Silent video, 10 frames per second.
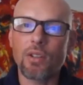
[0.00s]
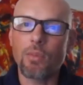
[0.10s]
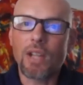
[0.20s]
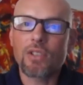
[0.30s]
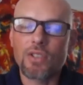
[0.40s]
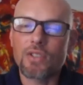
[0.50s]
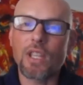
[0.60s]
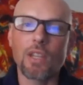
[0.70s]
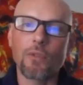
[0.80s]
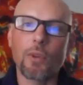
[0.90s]
and you might just
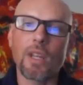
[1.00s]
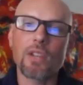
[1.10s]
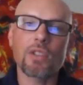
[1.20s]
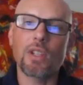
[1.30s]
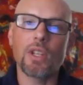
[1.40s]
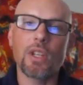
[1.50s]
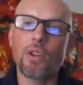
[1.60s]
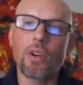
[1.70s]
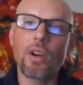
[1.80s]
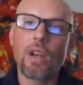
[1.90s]
see inflammation in the
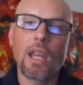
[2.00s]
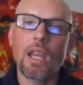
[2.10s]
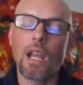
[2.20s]
ear